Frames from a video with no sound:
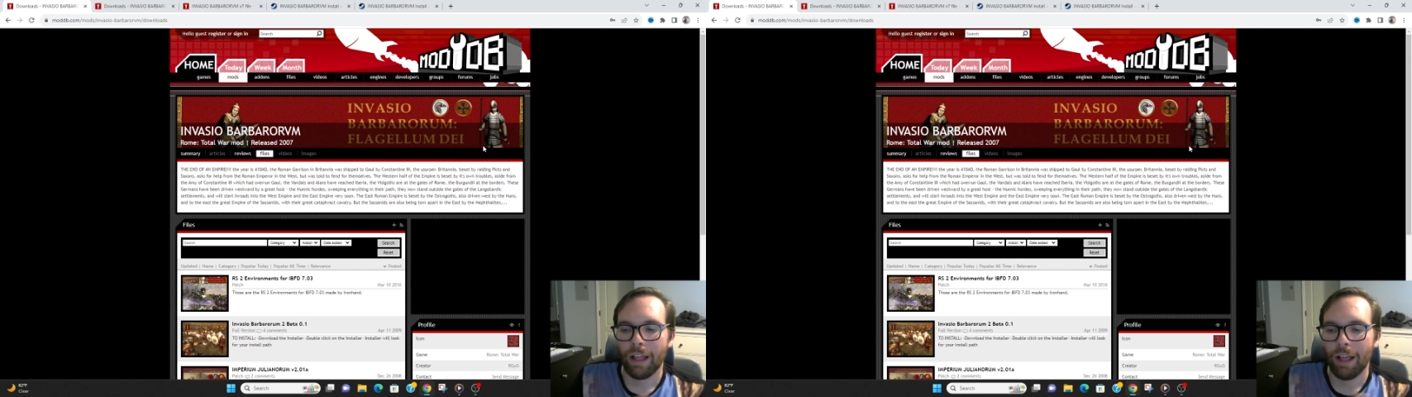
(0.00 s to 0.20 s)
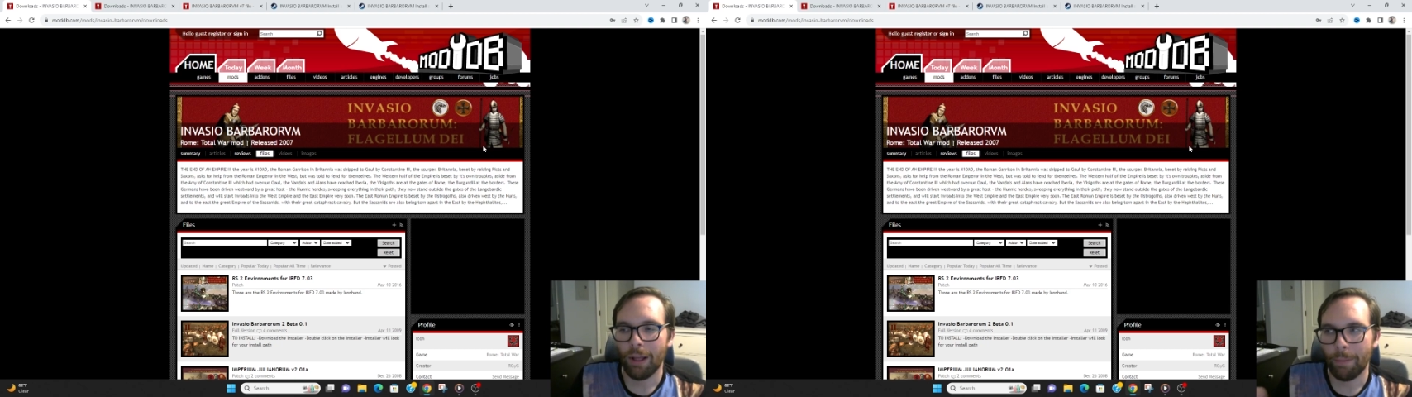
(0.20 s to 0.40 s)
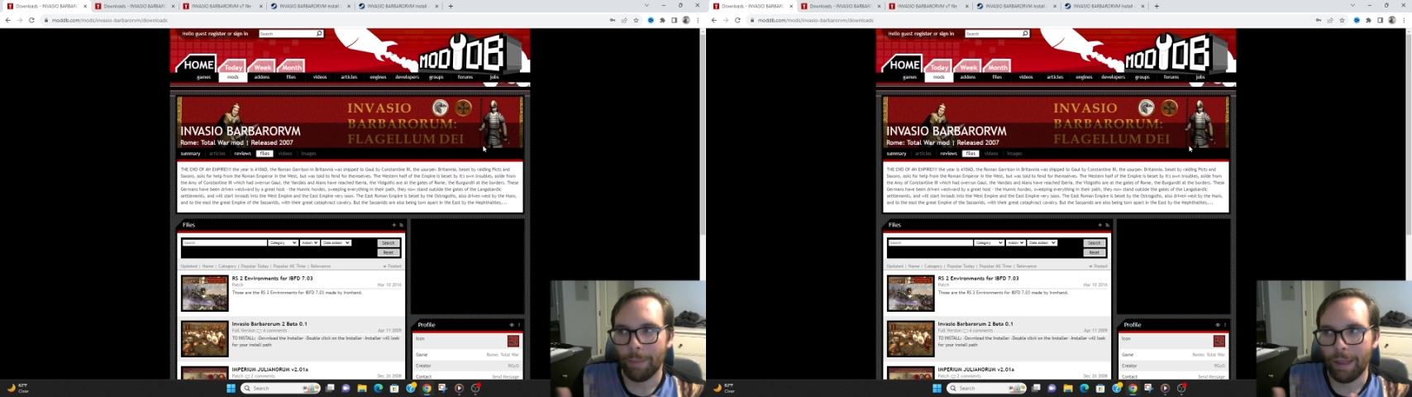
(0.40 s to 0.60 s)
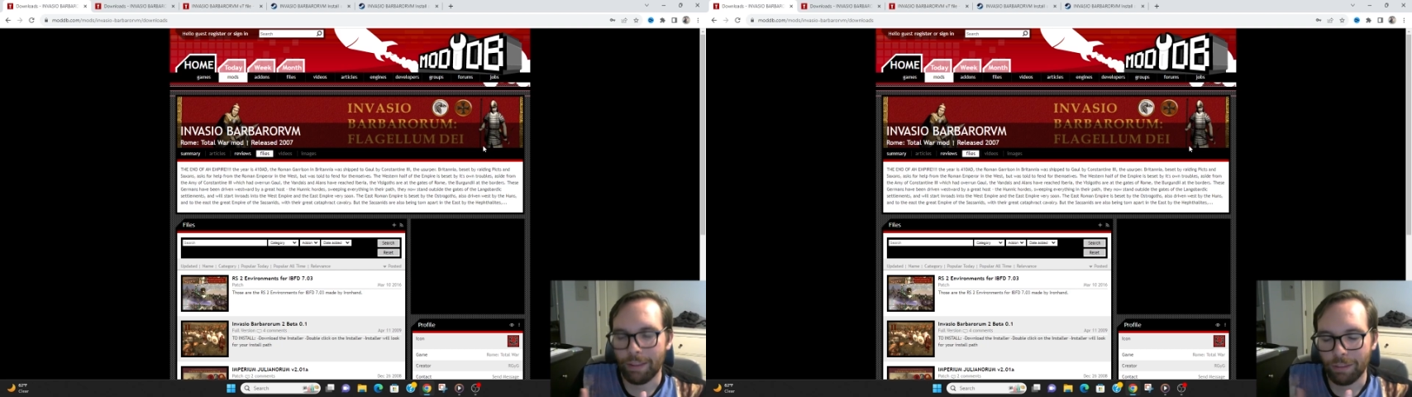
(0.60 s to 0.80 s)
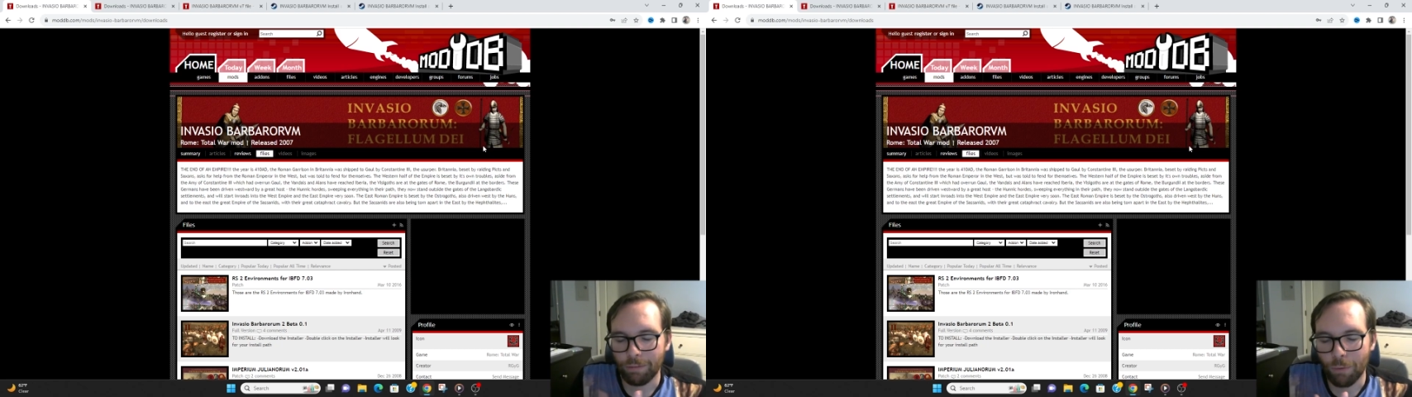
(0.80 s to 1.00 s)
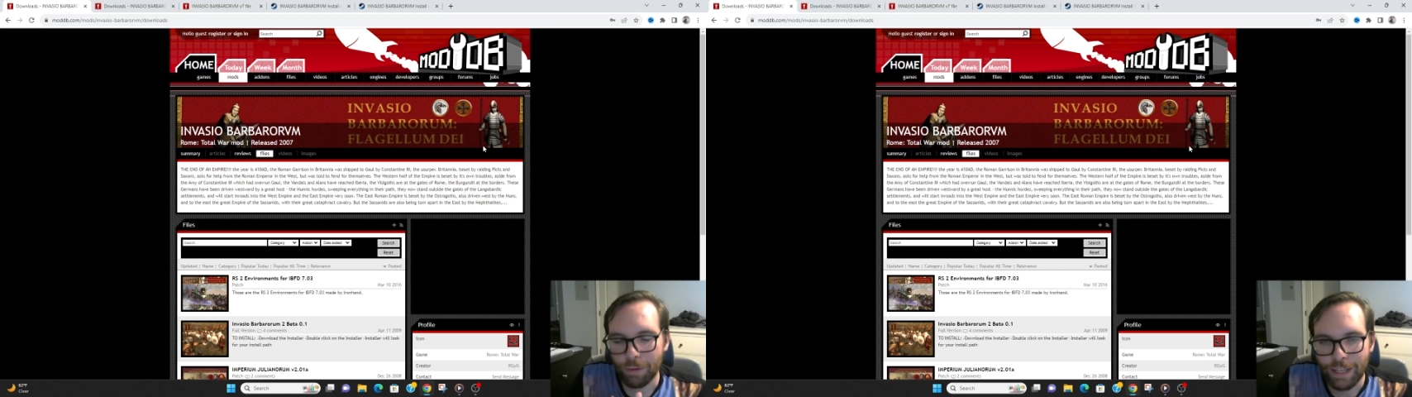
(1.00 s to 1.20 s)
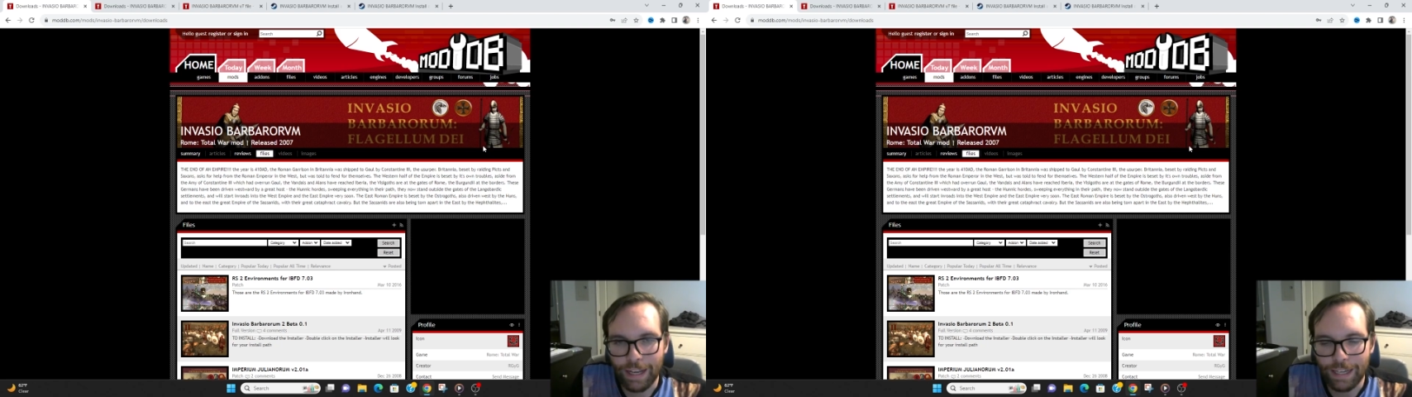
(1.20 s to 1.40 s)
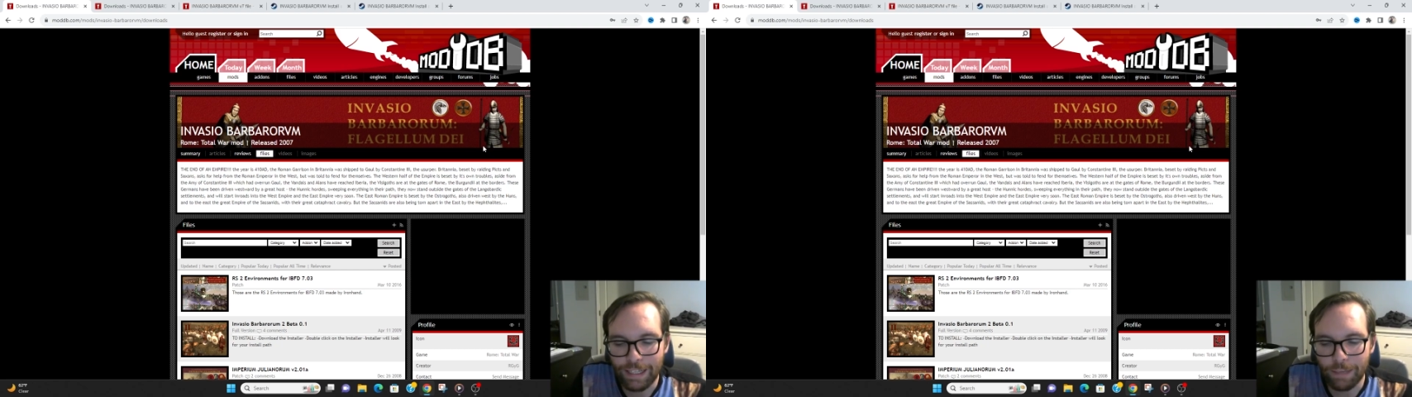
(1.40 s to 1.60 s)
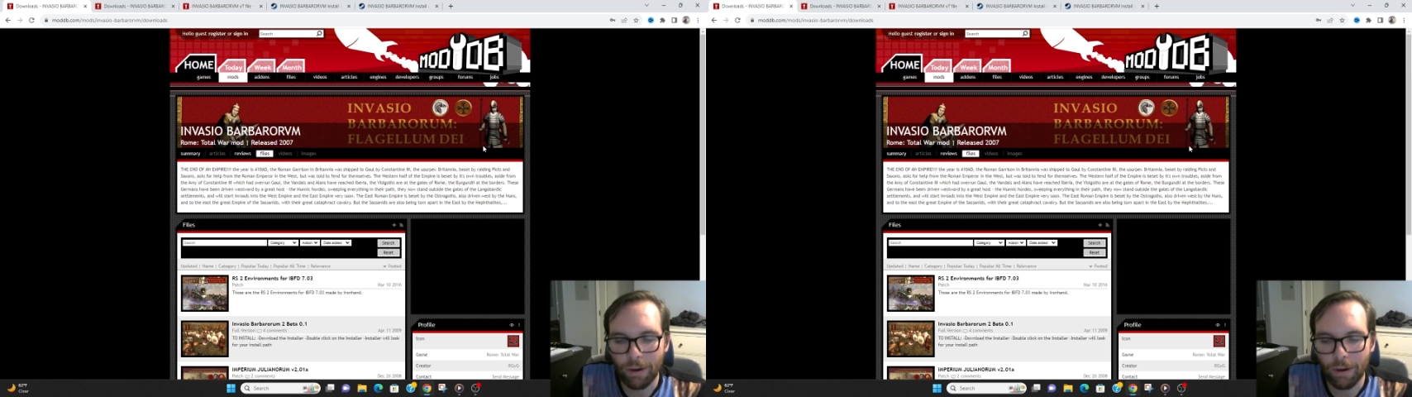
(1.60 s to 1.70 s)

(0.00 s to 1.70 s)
at the 410 AD